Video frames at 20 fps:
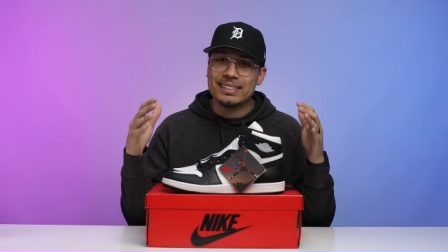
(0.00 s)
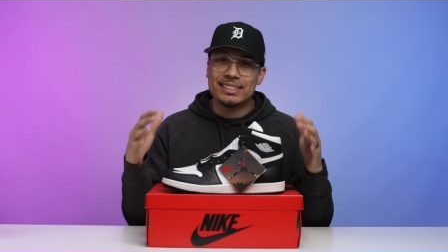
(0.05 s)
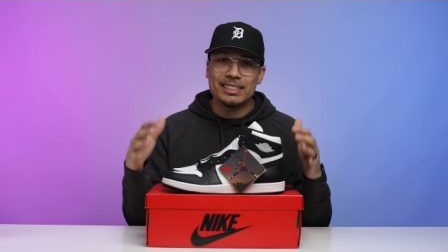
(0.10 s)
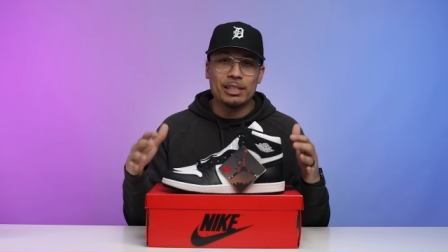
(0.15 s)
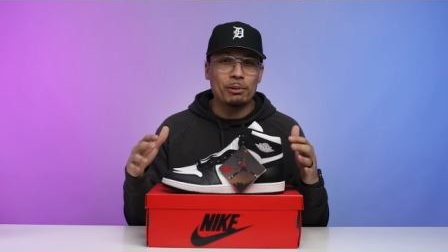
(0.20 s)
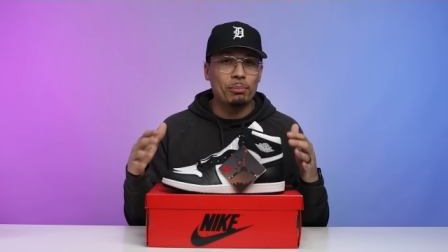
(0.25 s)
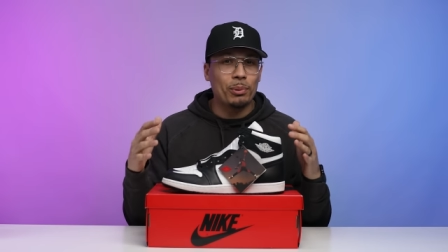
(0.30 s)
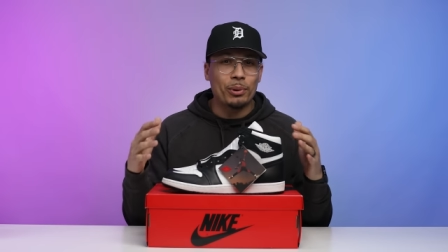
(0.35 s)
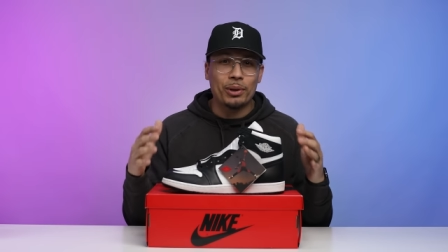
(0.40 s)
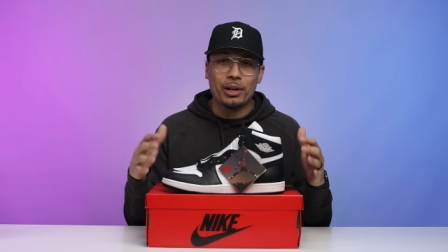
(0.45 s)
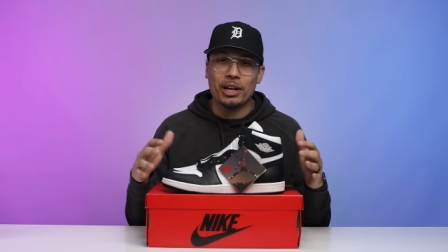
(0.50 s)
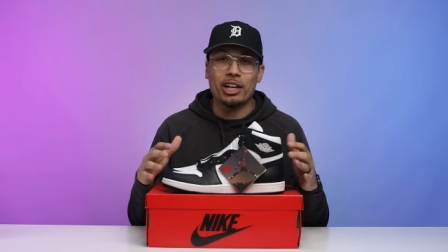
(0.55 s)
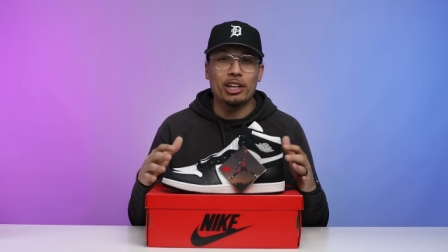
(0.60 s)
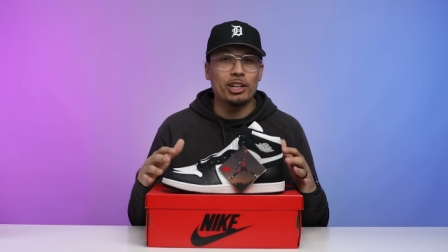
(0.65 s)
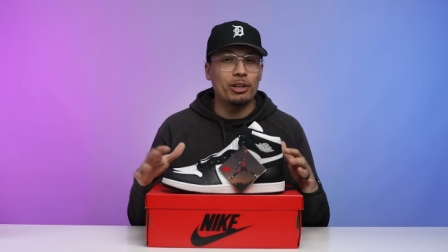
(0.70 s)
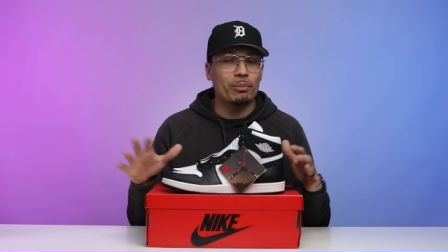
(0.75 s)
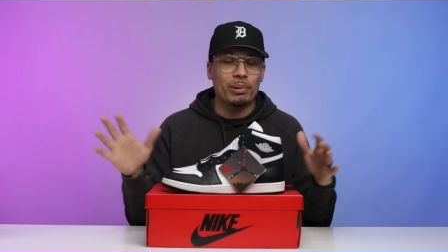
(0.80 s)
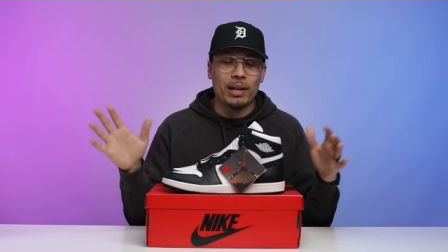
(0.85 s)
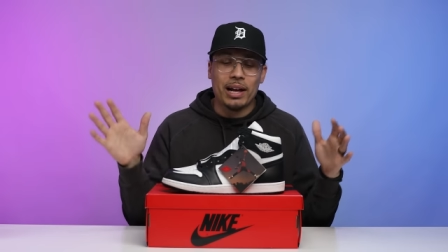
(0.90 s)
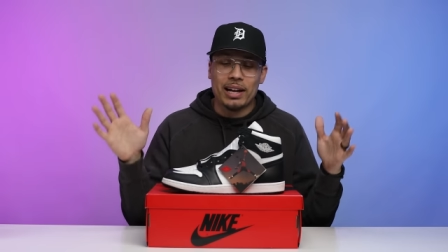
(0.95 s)
simple
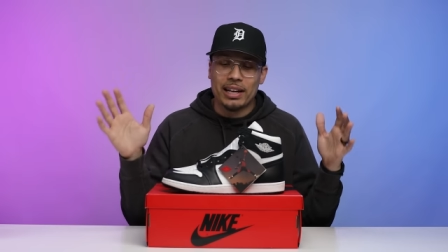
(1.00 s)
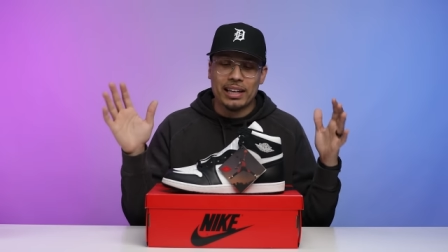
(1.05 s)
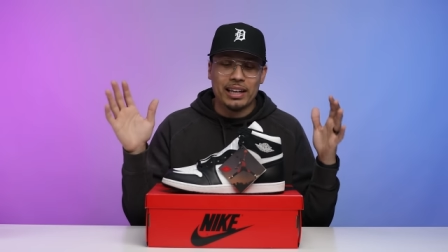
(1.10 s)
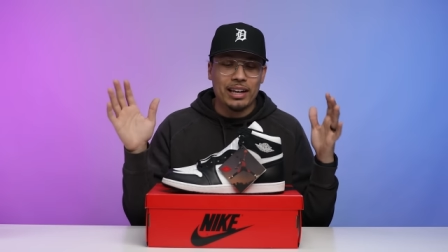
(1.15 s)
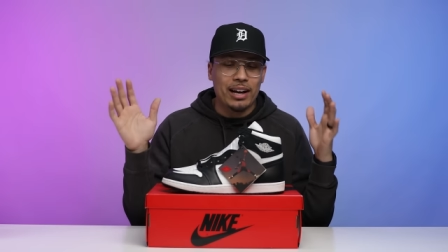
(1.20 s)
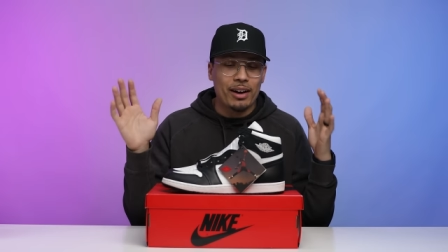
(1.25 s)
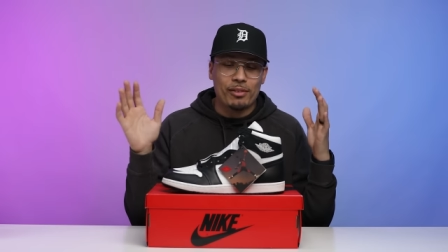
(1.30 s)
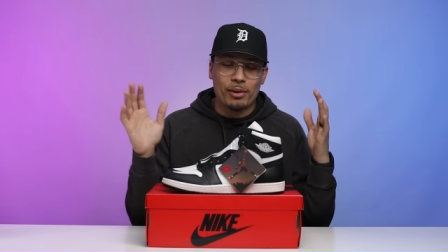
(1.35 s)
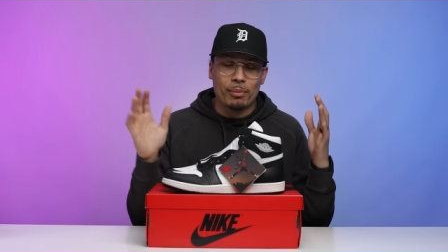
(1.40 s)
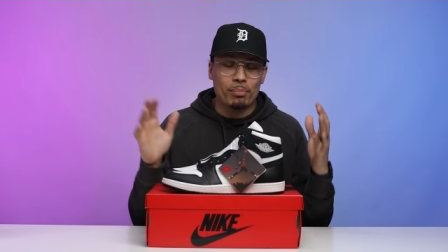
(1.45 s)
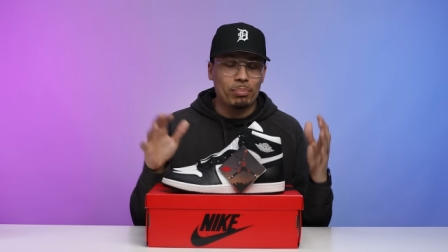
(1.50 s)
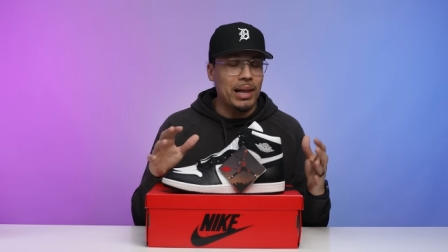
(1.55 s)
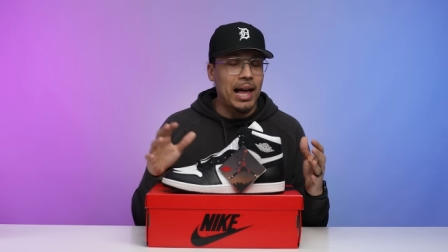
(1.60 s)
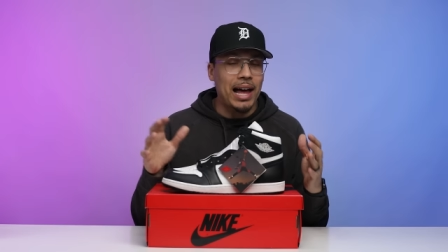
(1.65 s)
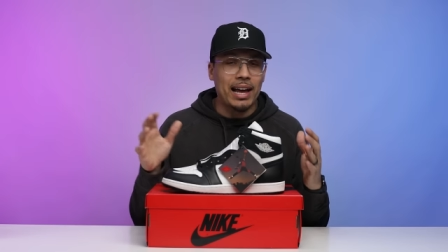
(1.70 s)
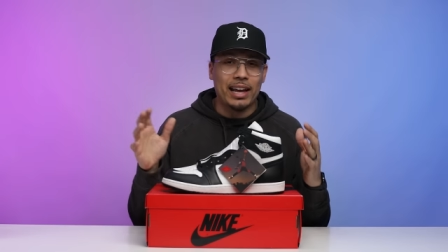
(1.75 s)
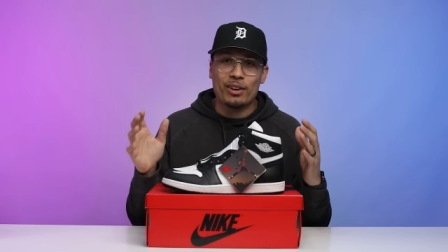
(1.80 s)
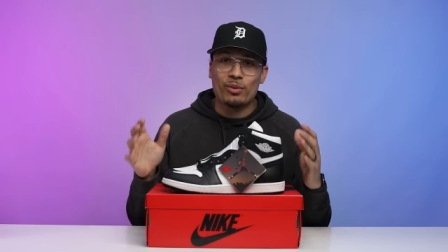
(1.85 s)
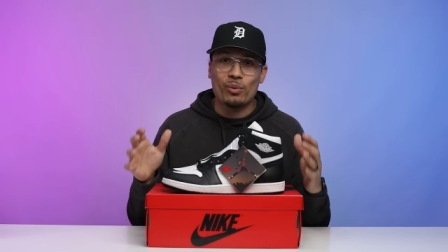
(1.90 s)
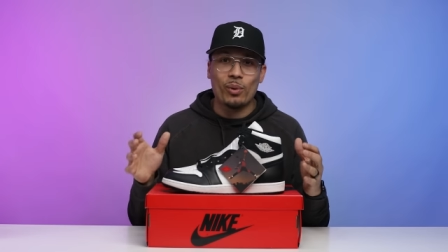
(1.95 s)
color blocking of a
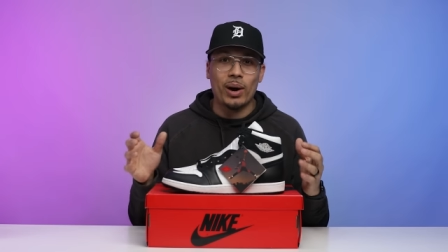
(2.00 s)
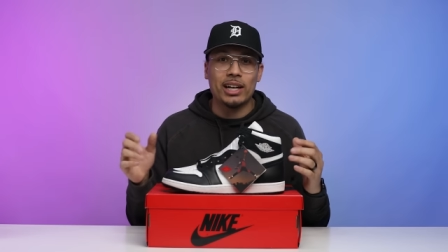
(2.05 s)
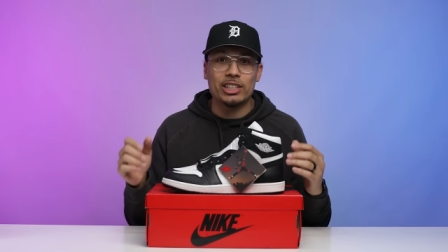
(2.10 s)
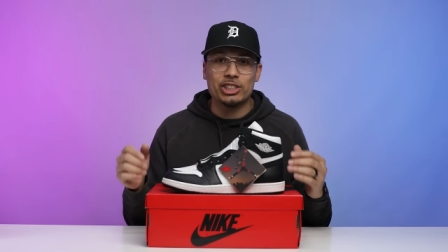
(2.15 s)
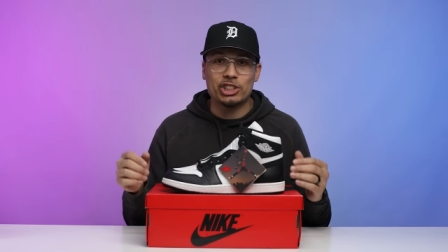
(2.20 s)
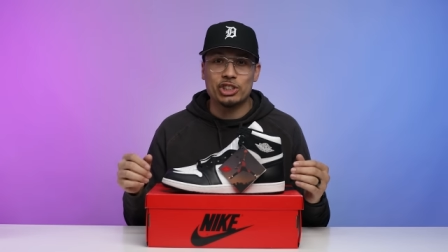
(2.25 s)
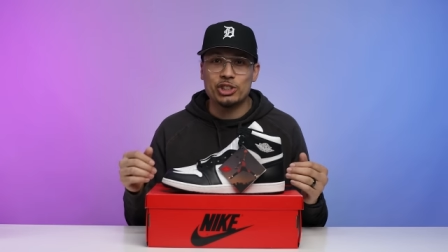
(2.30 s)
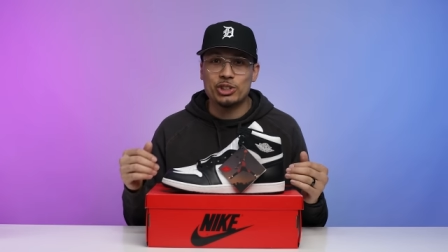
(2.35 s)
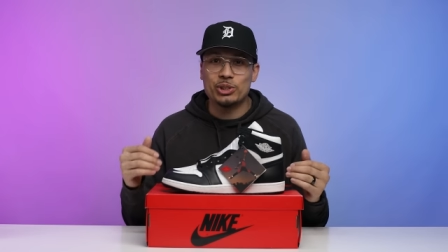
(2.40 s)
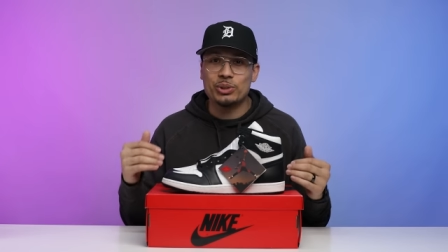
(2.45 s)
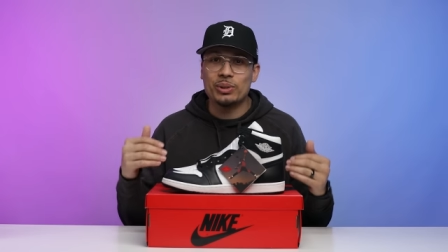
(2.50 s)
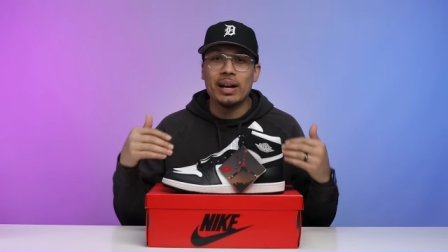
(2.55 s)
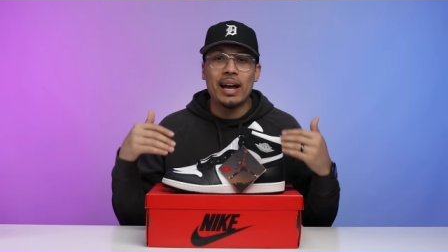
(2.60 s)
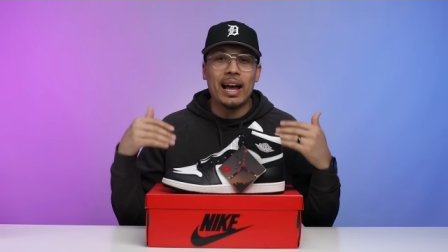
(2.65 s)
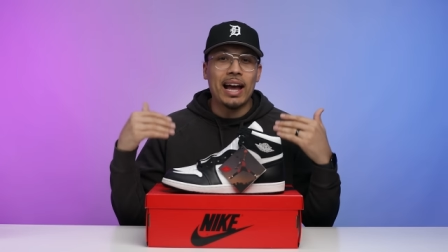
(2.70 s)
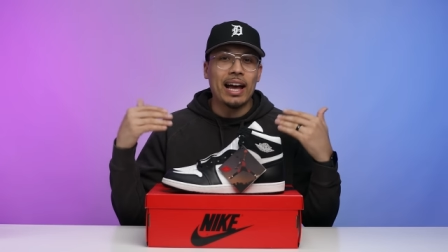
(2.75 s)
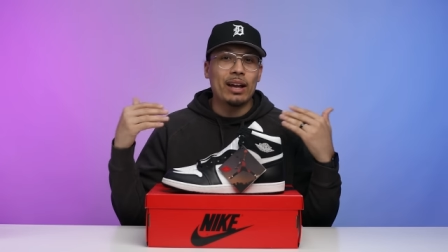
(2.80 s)
black and white shoe